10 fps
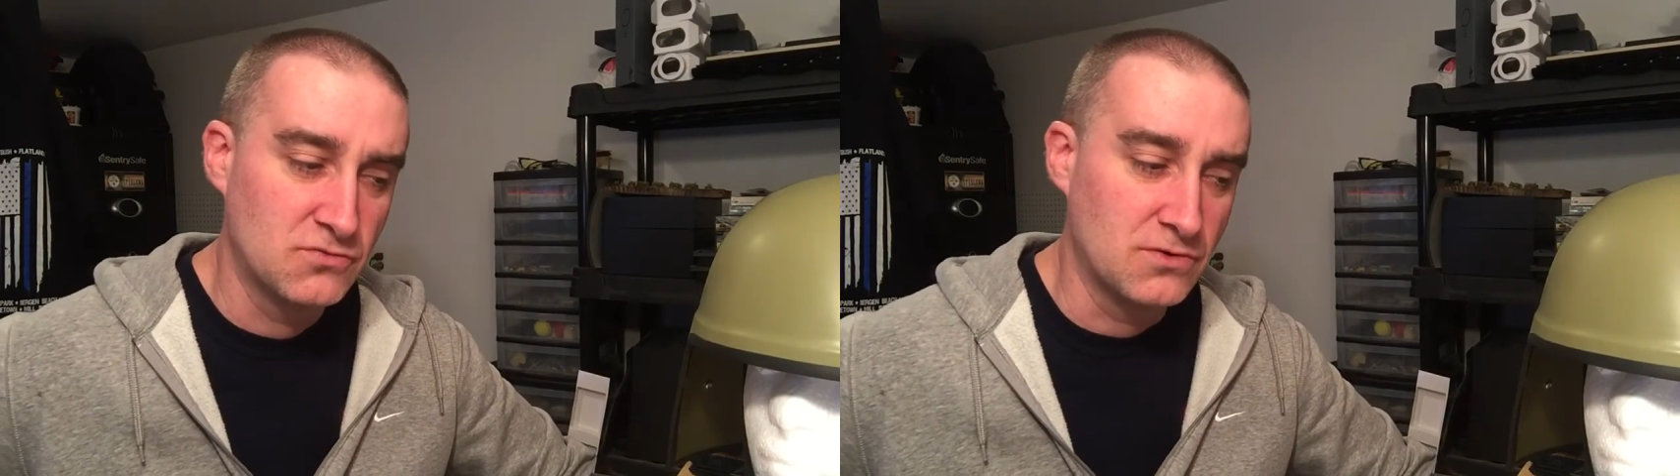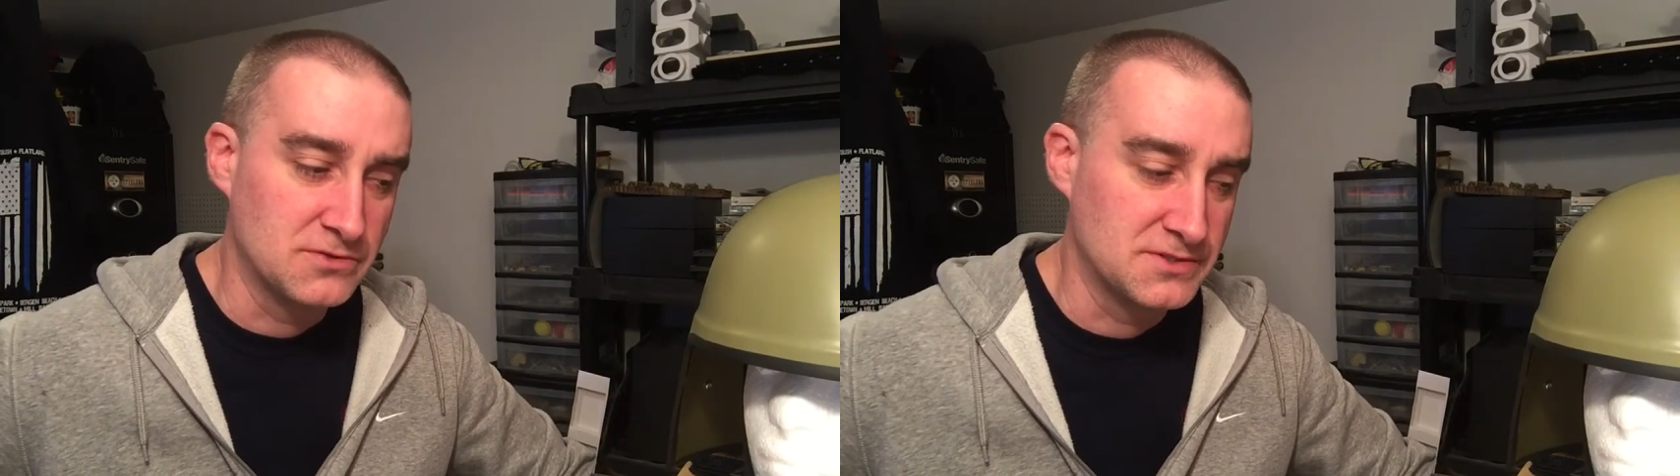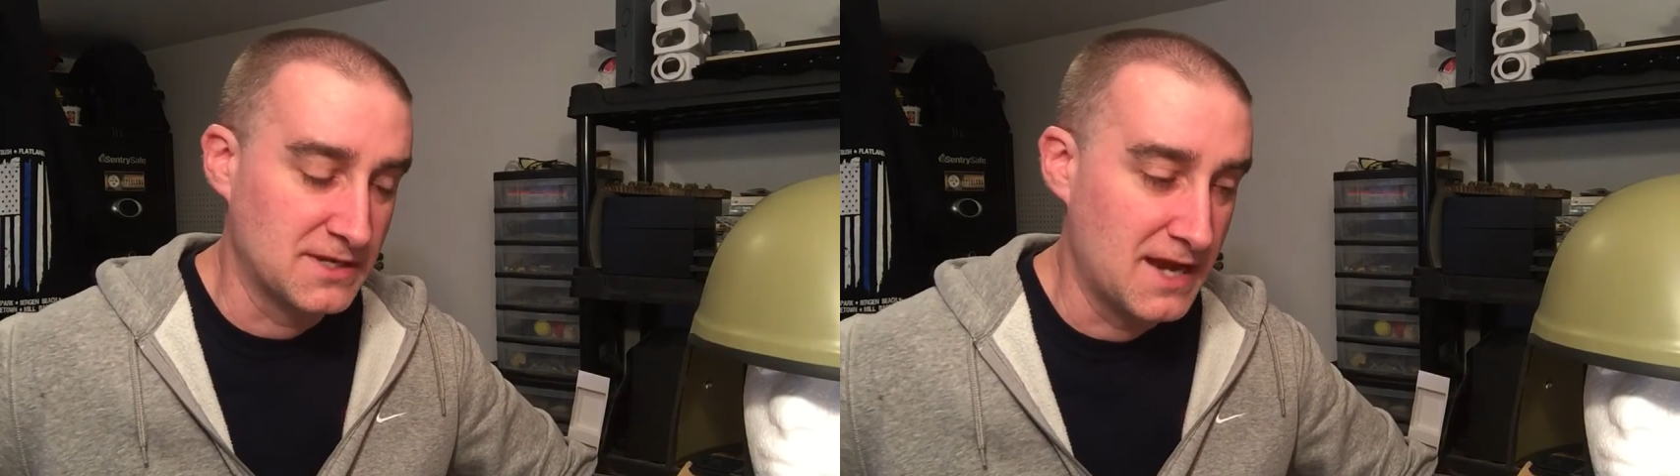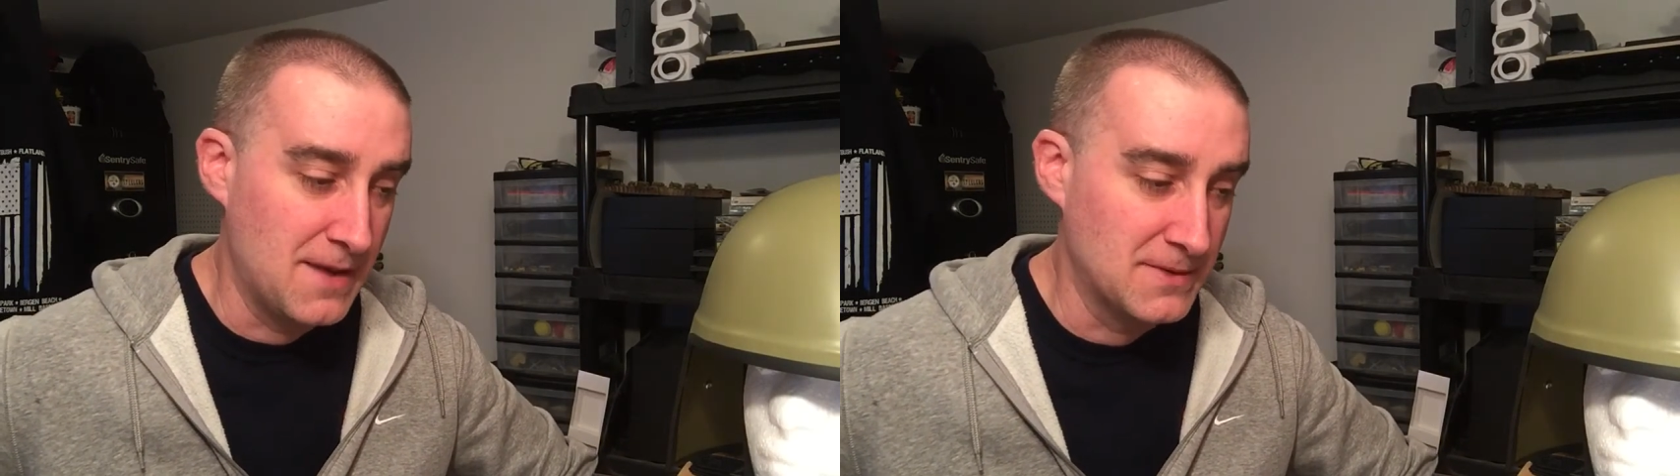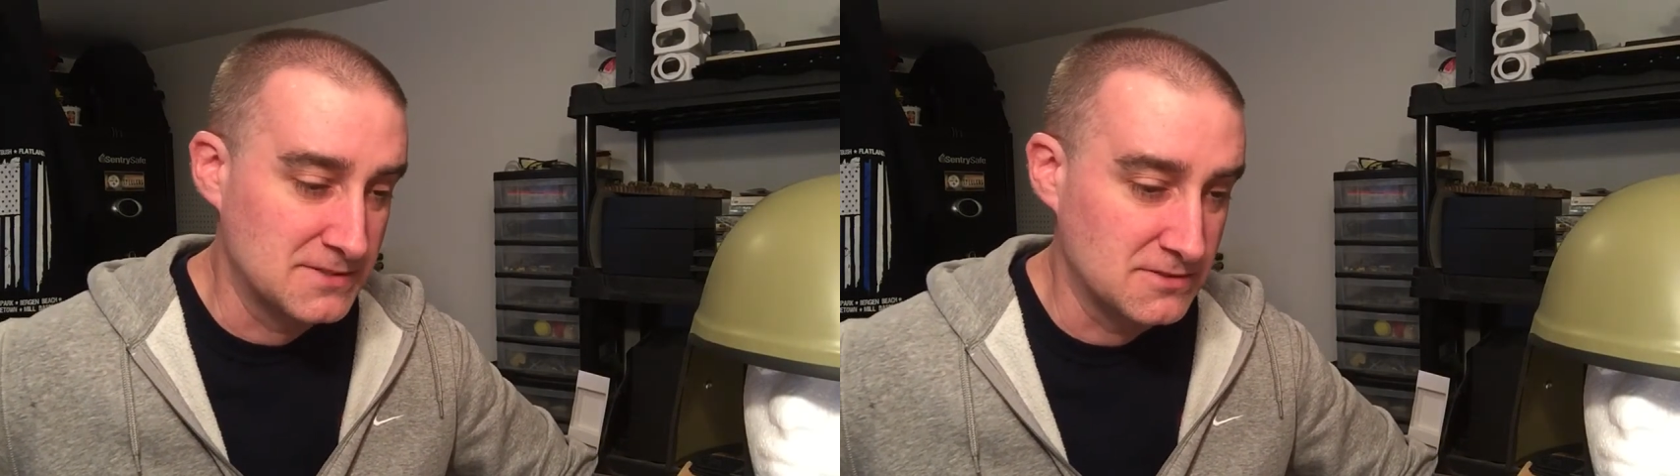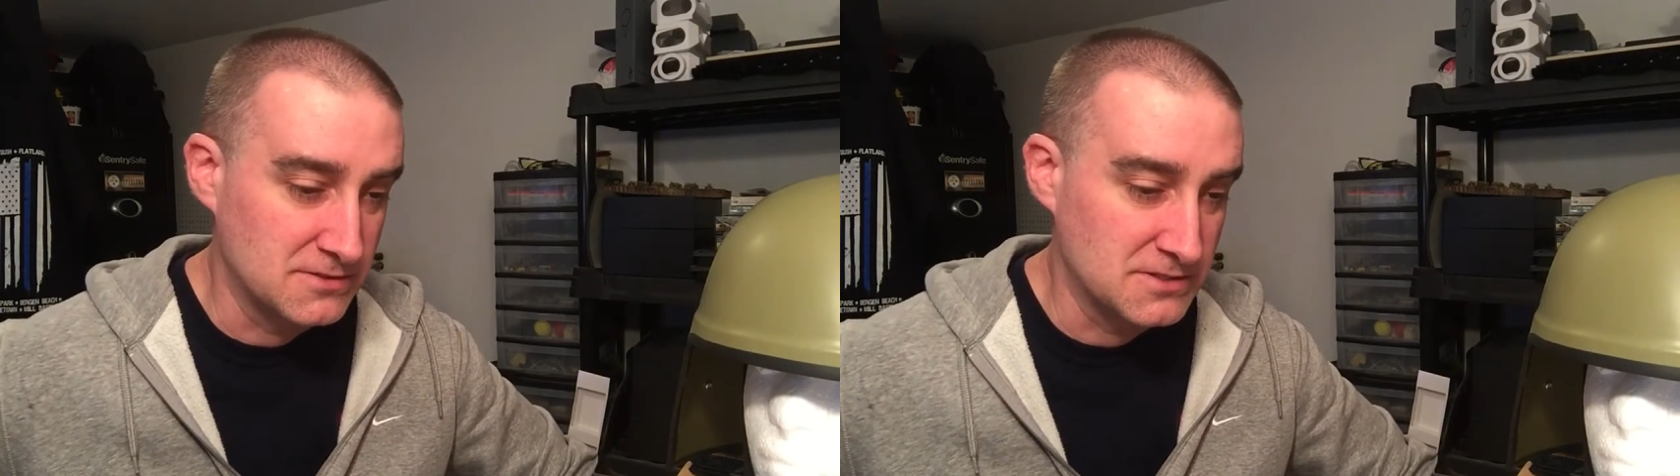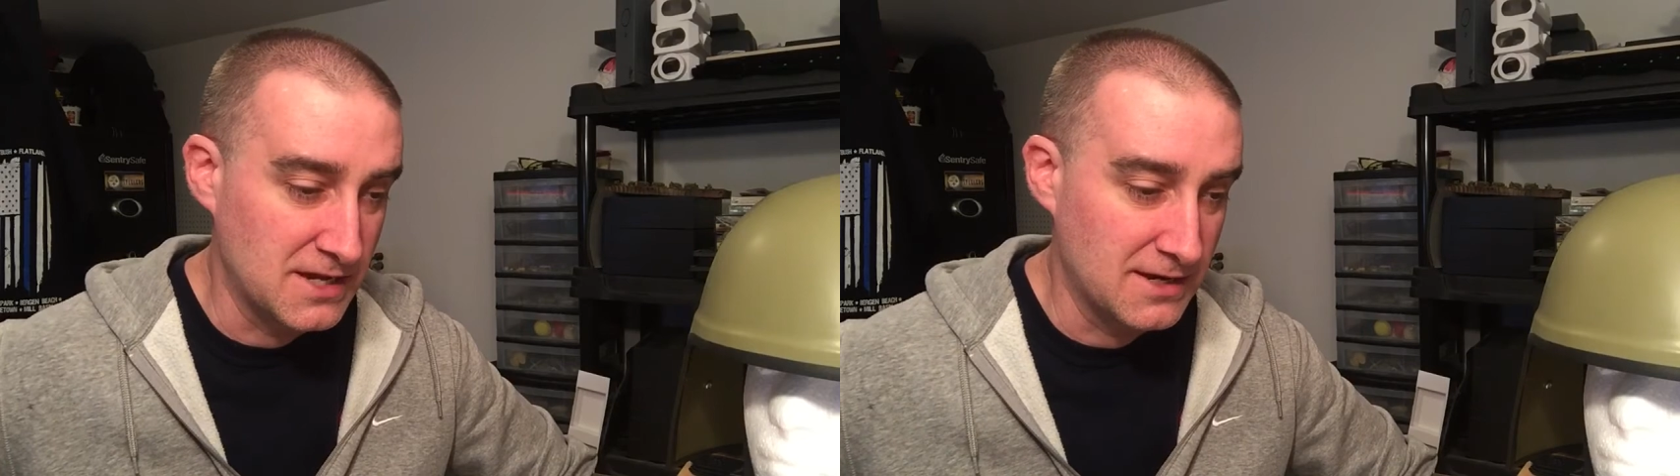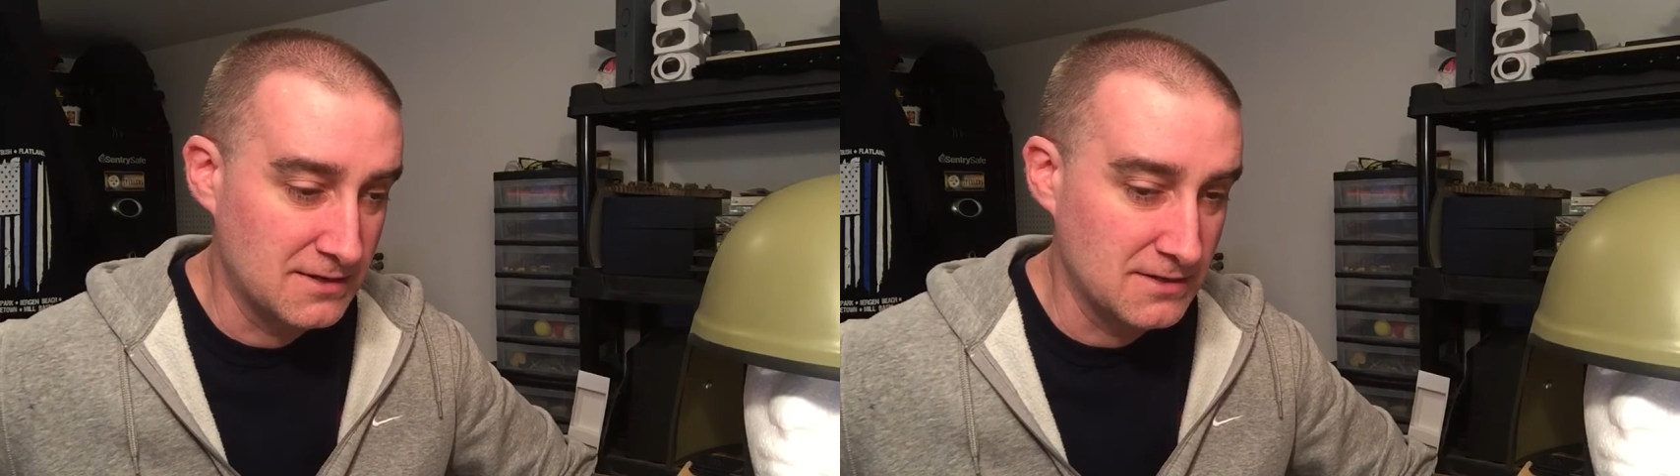roles in the comics, it looks
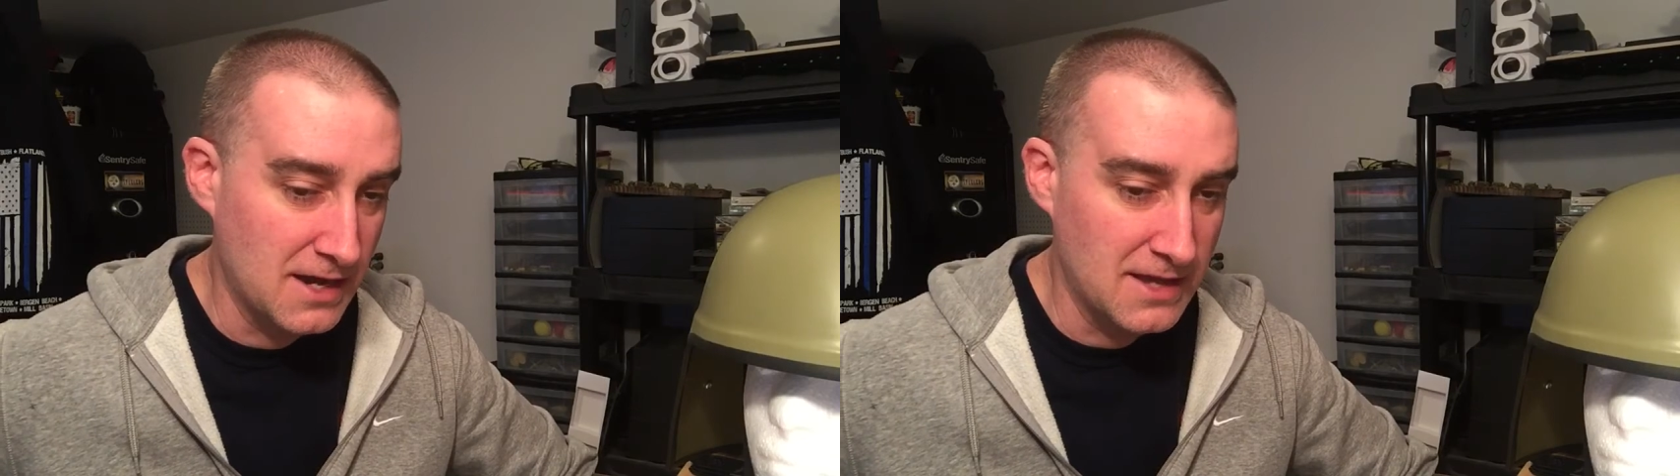like.